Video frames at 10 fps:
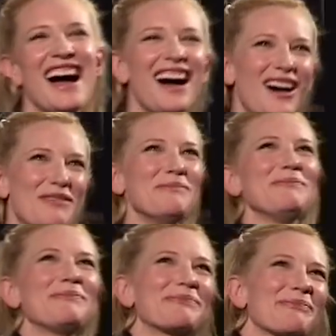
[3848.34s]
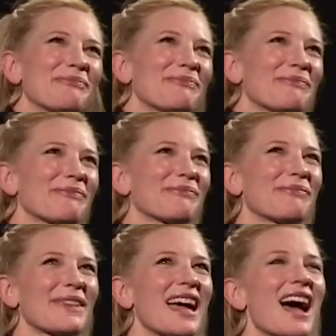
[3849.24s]
um,
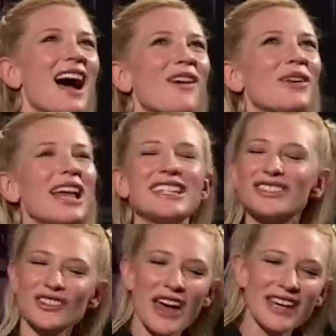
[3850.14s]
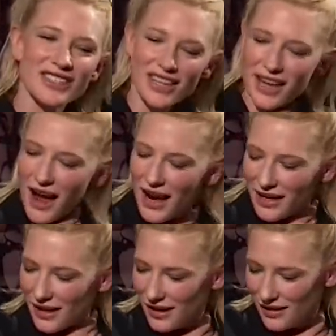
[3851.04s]
well, it's strange.
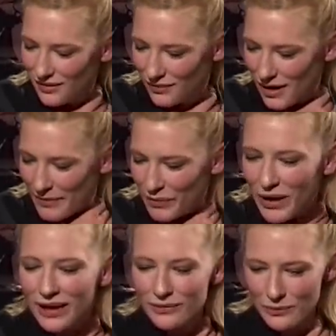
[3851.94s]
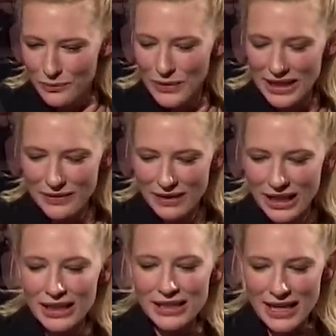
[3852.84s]
I, I mean, we we live in
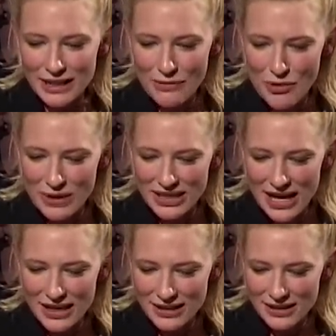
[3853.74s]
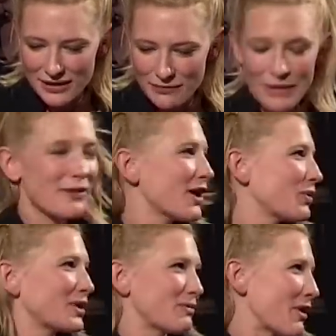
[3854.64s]
England at the moment, and my
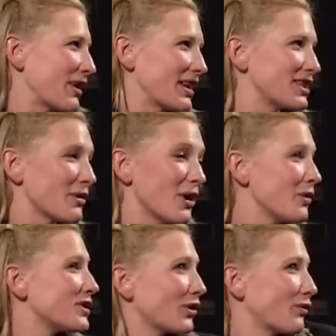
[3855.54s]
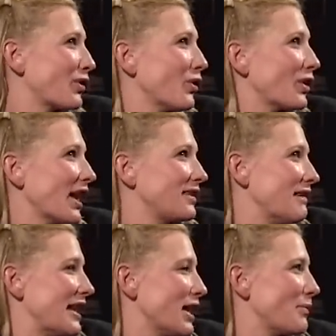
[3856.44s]
father was American, so I always sort of thought I'd
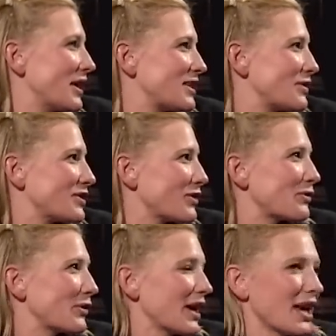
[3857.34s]
end up here. So it's sort of,